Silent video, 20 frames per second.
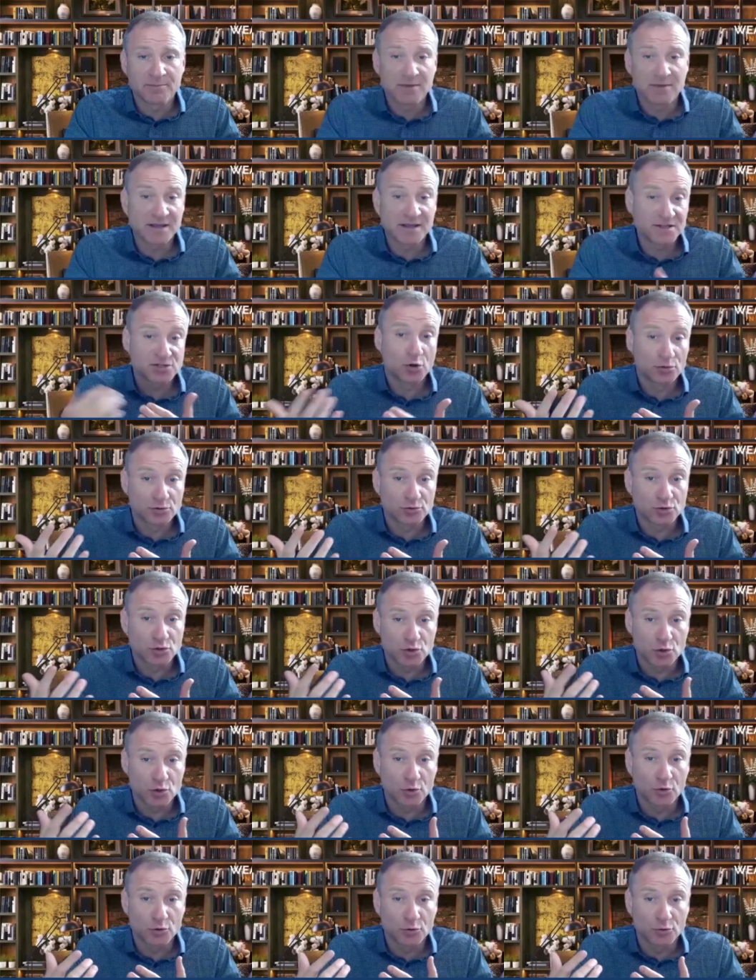but it just goes to
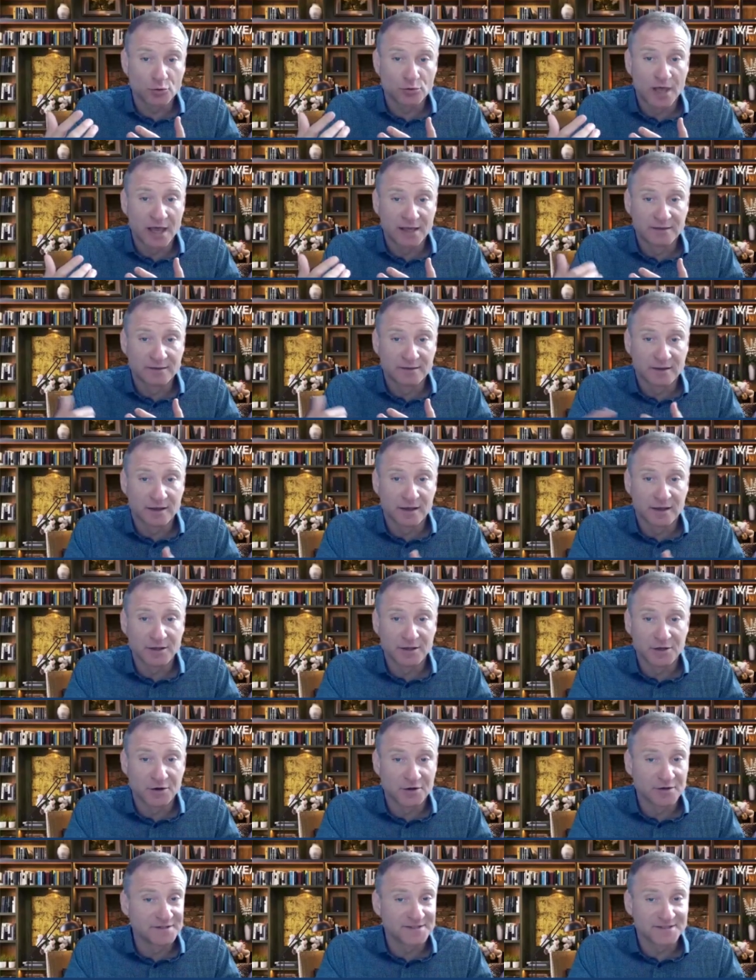show you that uh,
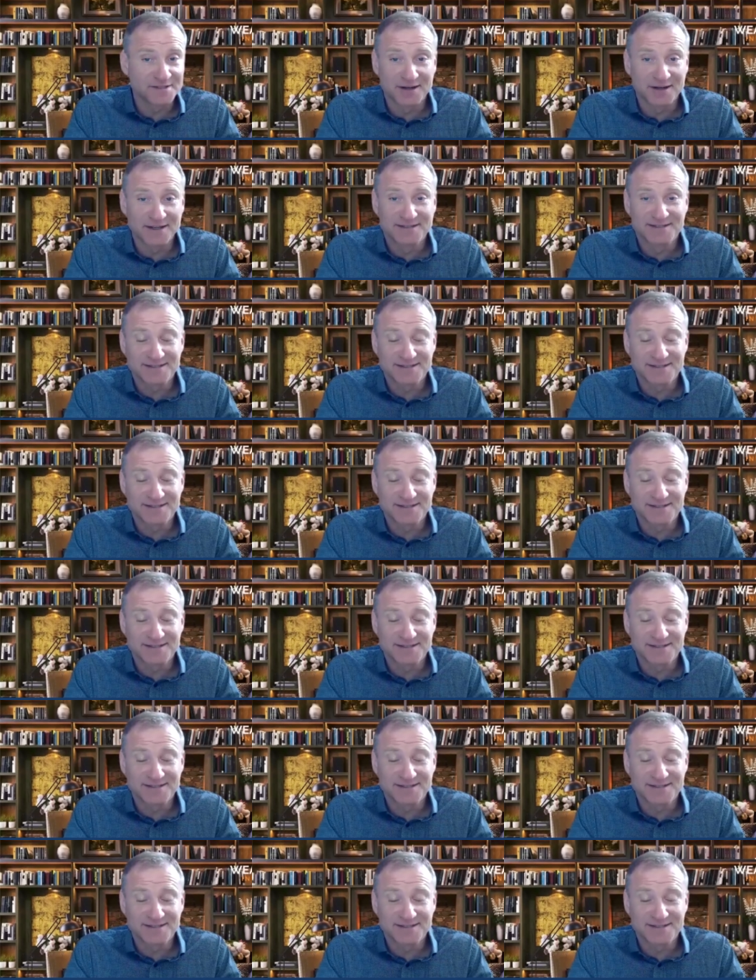you know it's not